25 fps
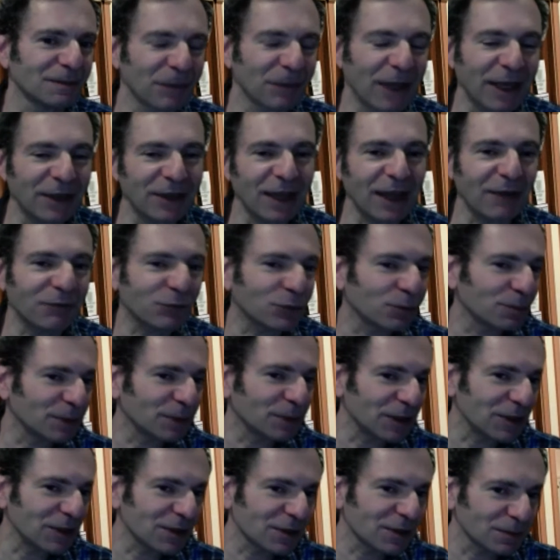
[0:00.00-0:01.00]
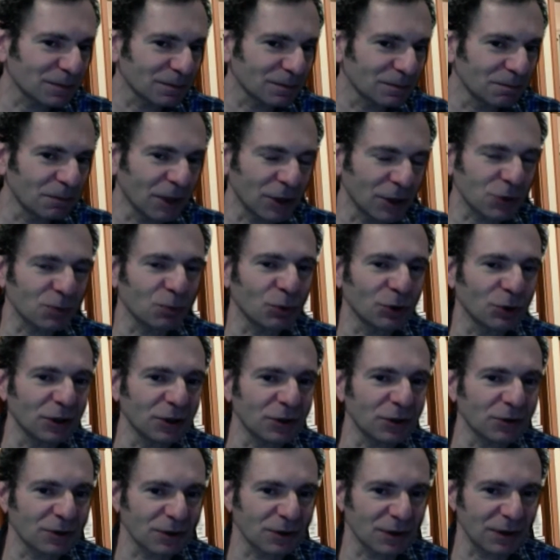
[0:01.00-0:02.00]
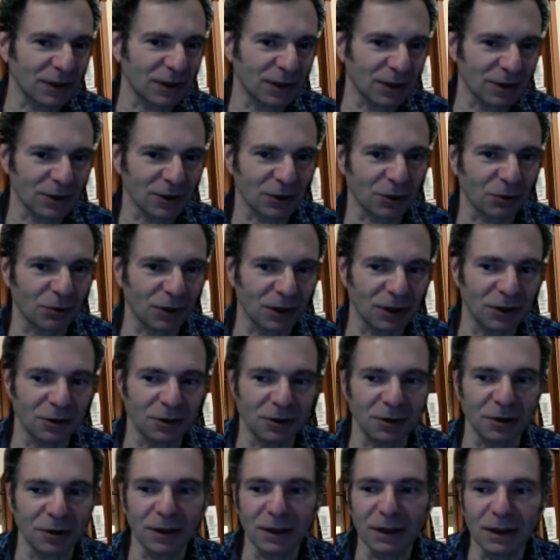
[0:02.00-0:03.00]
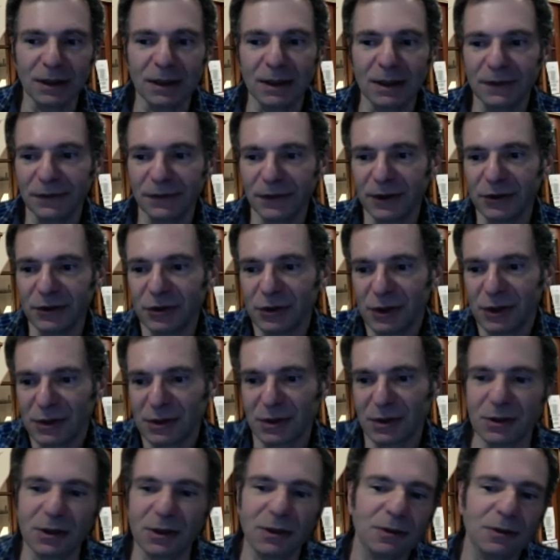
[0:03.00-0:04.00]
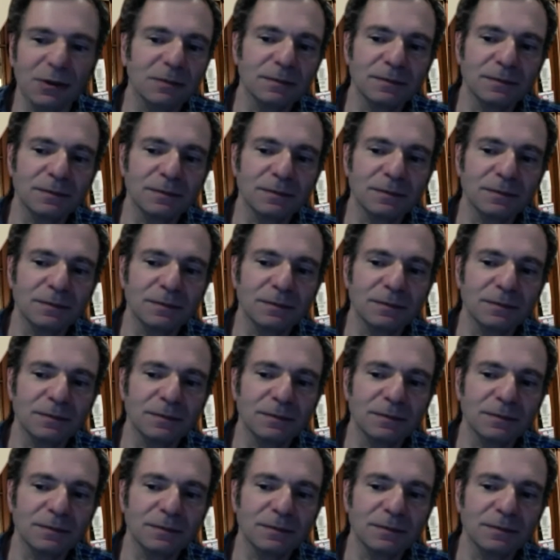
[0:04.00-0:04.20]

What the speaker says: And that for me is much more interesting as a creator than just